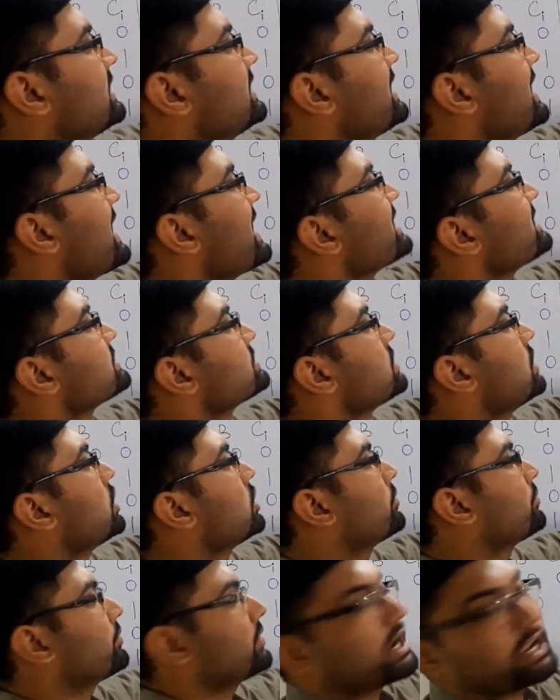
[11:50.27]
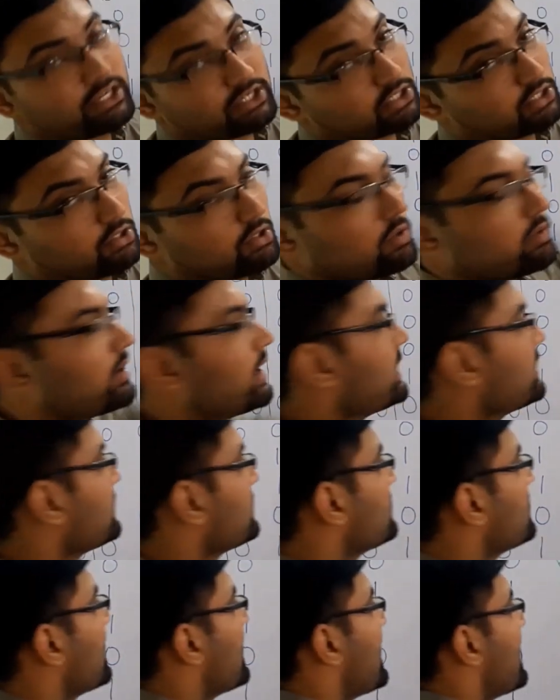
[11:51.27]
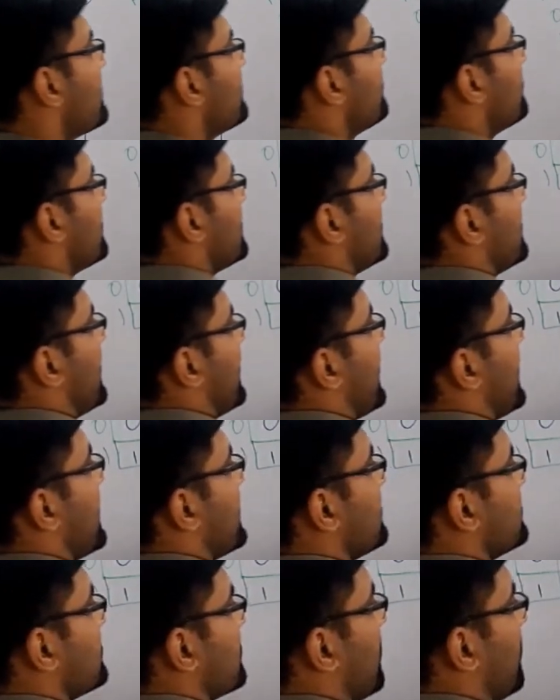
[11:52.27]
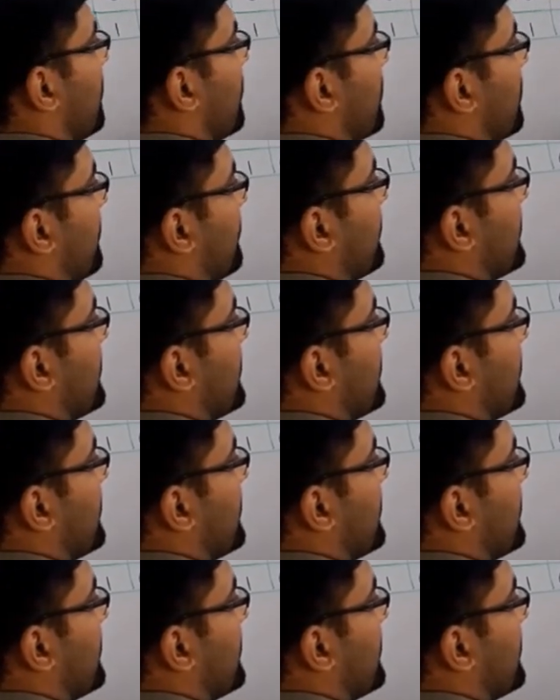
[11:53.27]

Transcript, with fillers: an XOR operation, all right? You have XOR